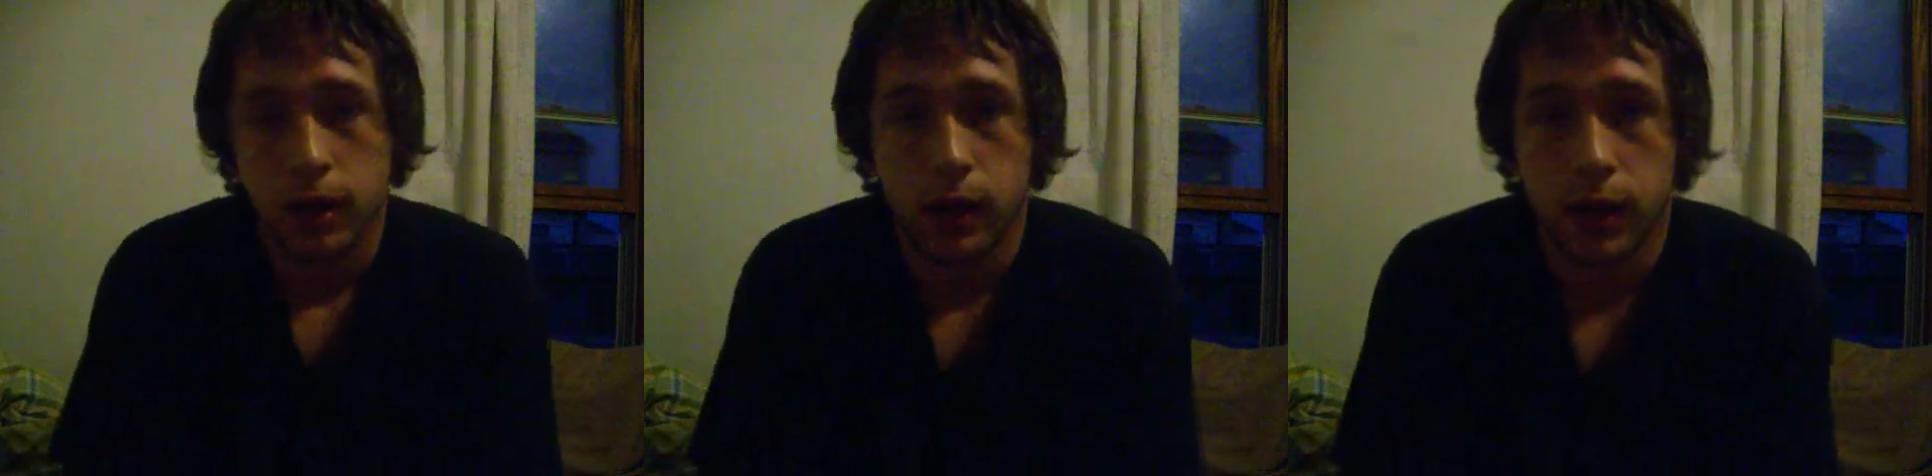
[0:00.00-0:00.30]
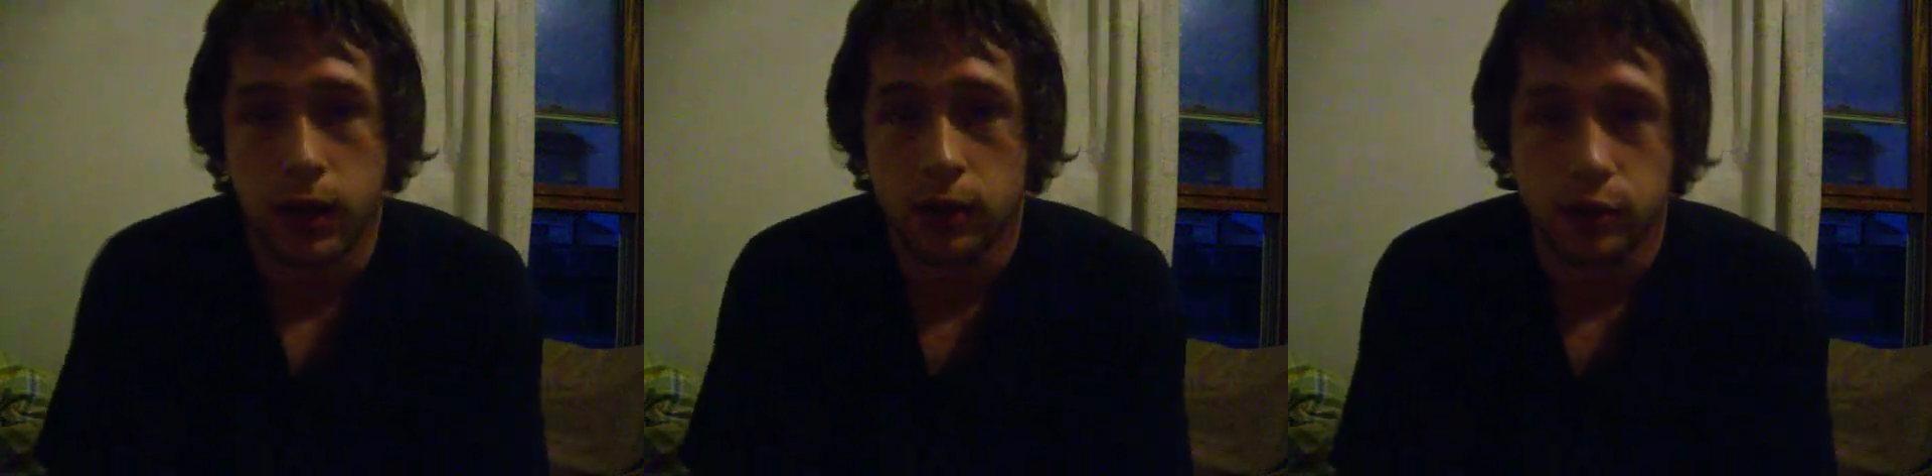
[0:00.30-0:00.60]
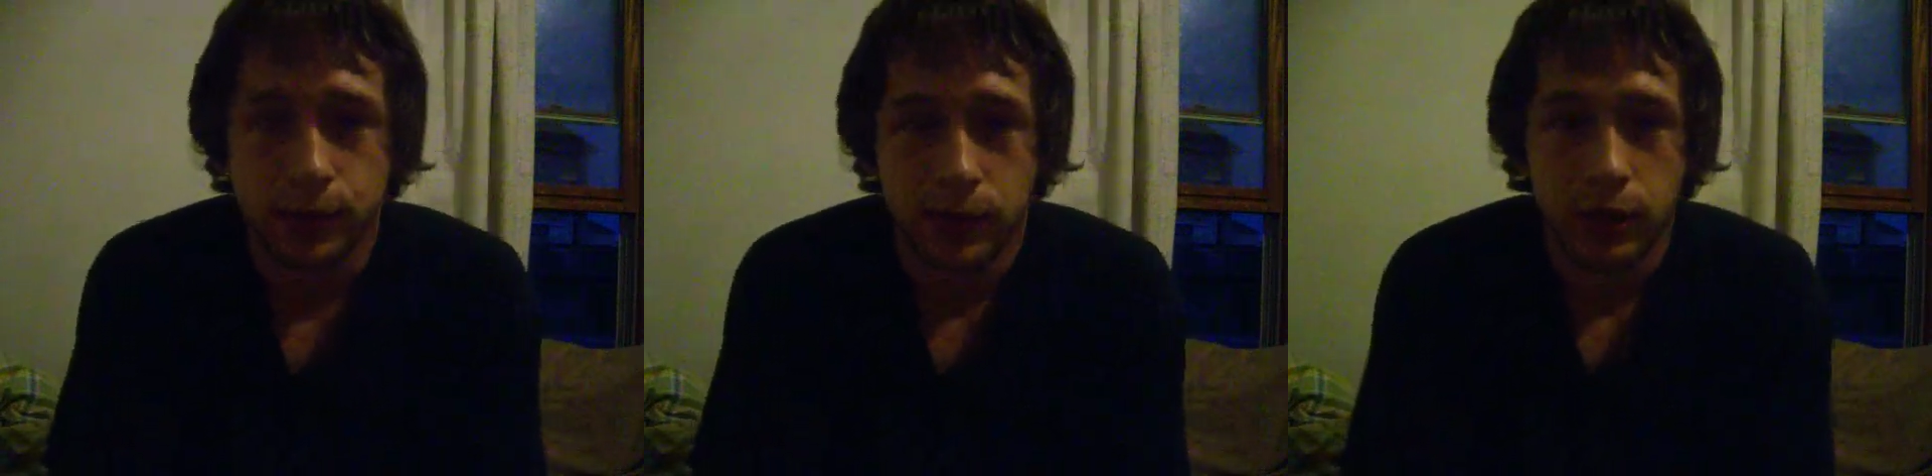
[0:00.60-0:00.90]
And
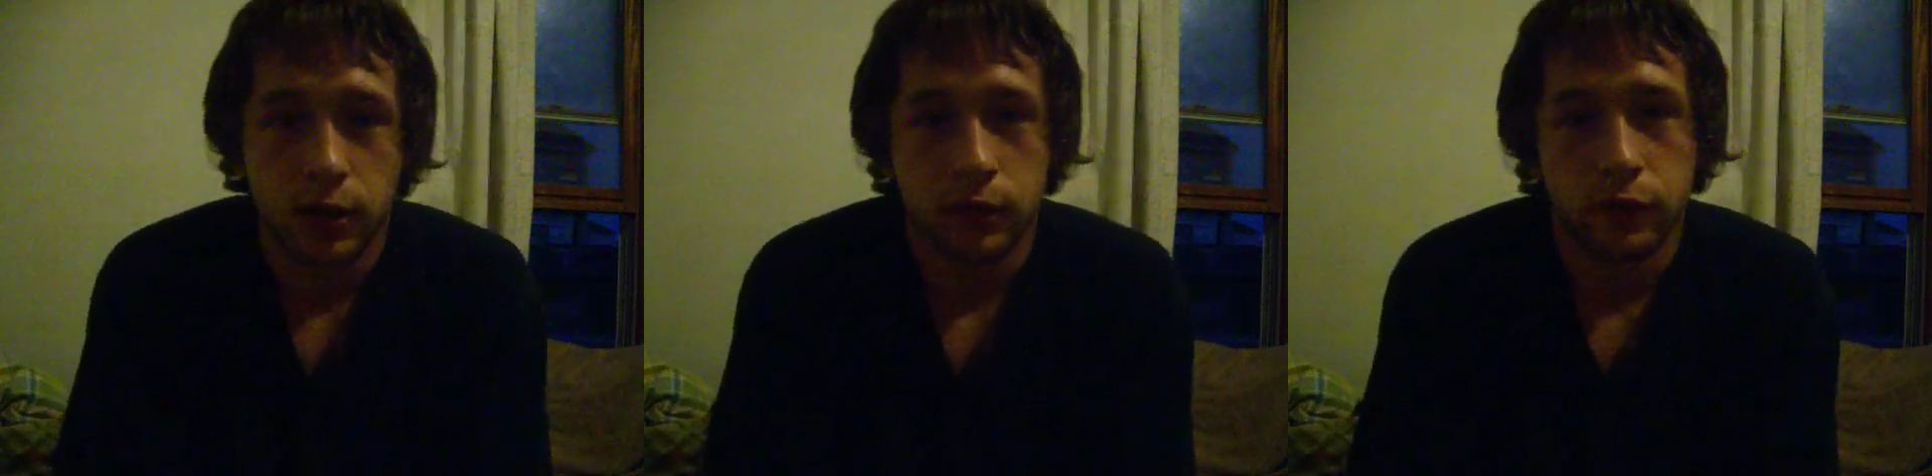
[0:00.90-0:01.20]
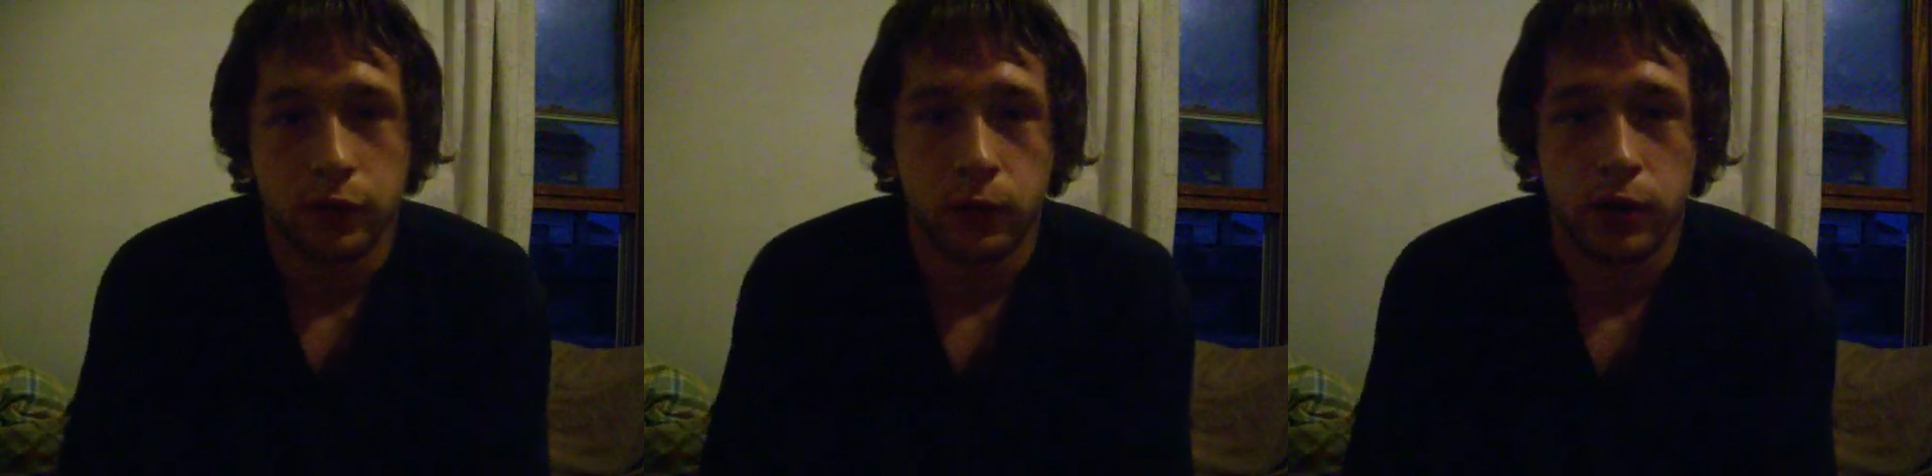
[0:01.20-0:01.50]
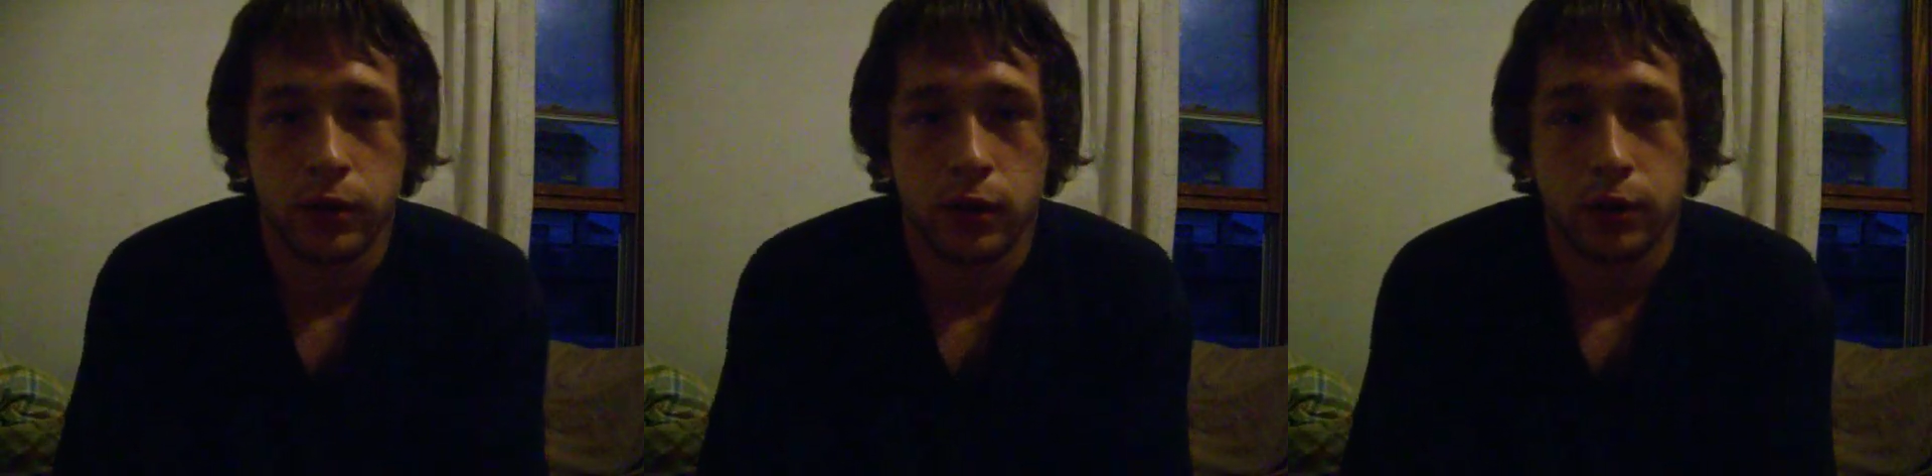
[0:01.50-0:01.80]
there's plenty of different
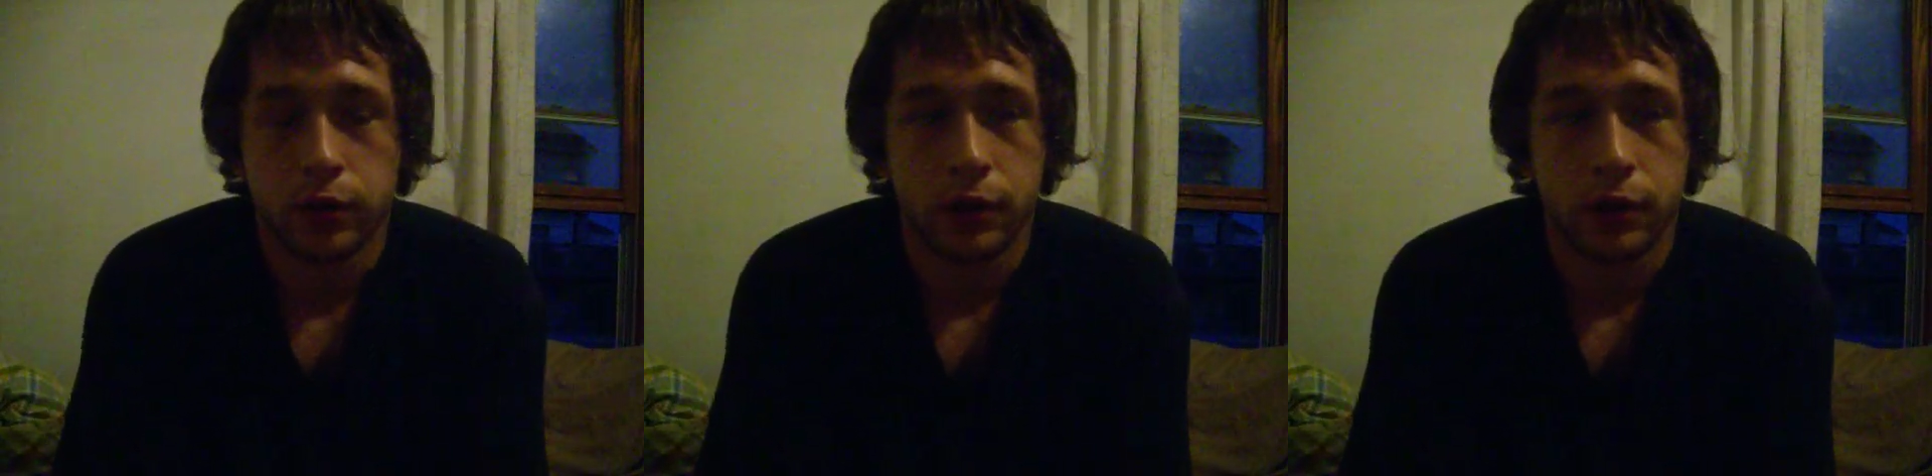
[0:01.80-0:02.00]
ways out there